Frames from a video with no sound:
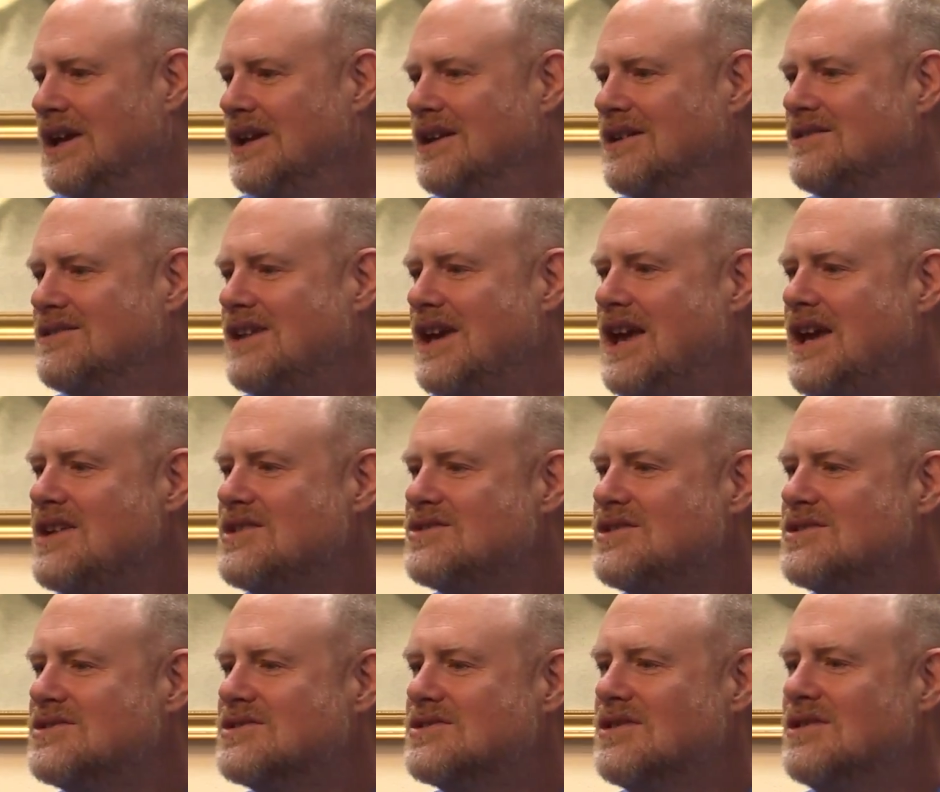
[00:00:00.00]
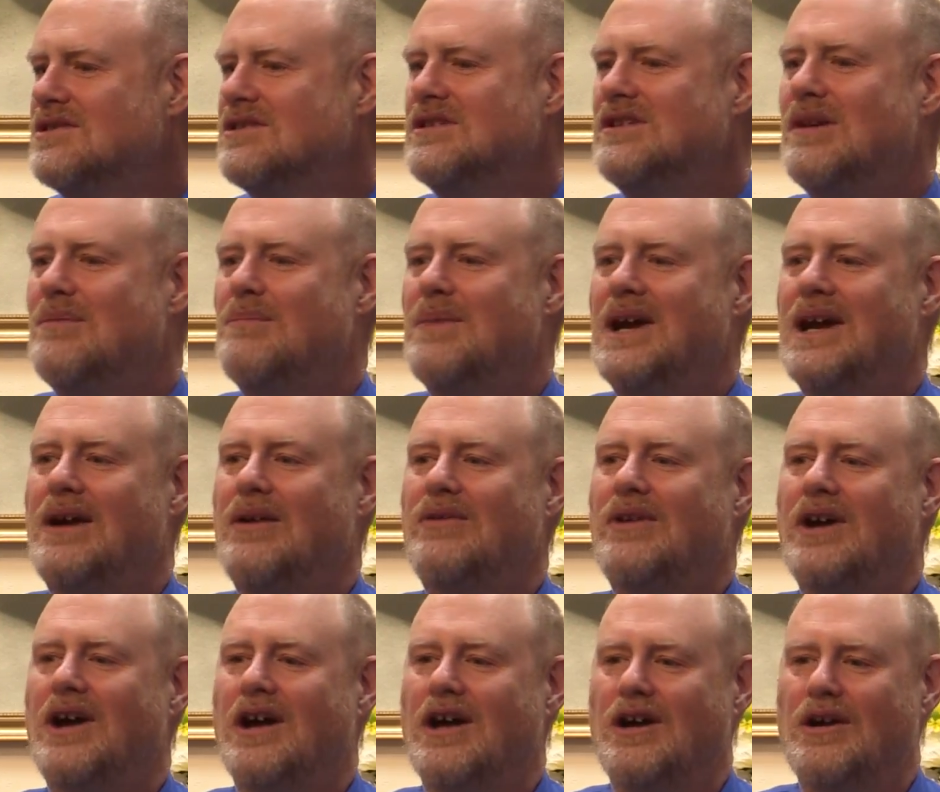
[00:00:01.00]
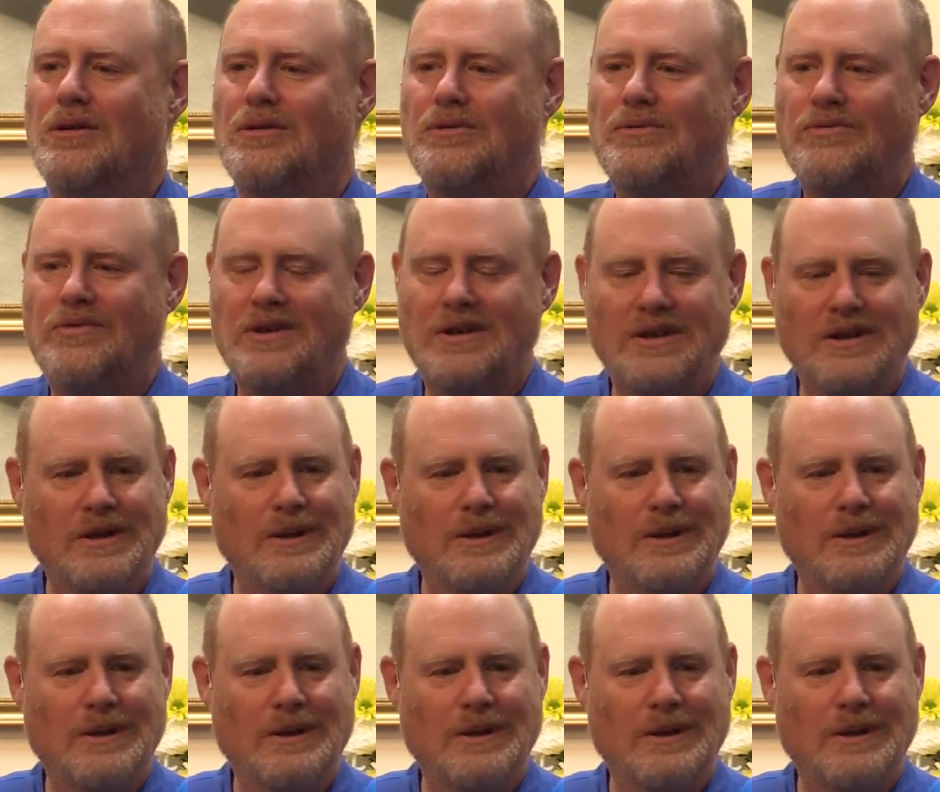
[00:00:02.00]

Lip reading: And it takes a certain amount of,